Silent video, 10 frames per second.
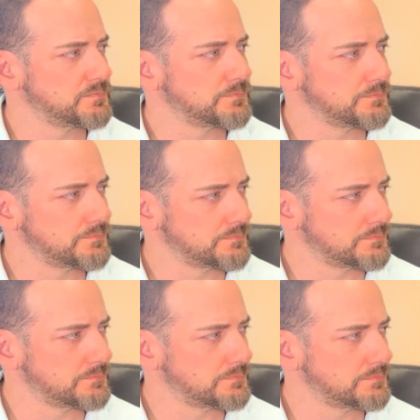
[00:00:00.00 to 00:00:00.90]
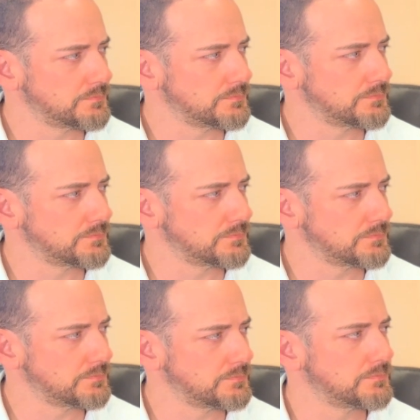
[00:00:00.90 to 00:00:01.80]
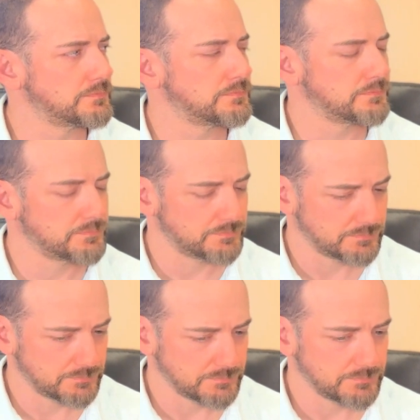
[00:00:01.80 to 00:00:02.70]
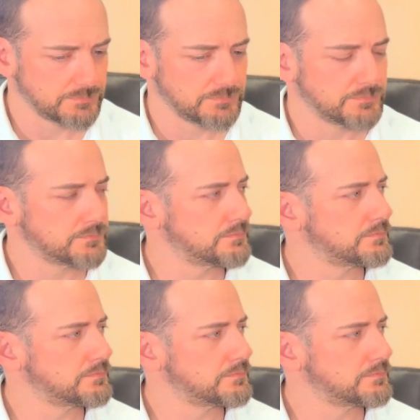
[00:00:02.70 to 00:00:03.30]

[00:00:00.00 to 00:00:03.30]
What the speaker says: [no speech]